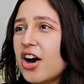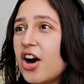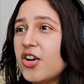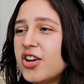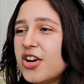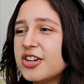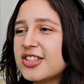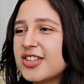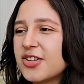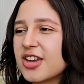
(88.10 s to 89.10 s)
Oh no,
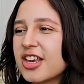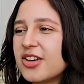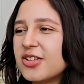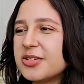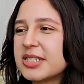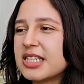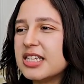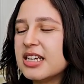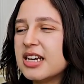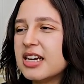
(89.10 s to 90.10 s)
it's so cute!
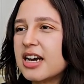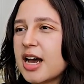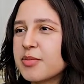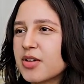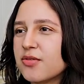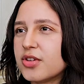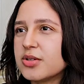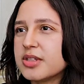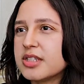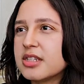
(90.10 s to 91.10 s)
I'm
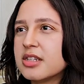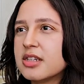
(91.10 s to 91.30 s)
confused.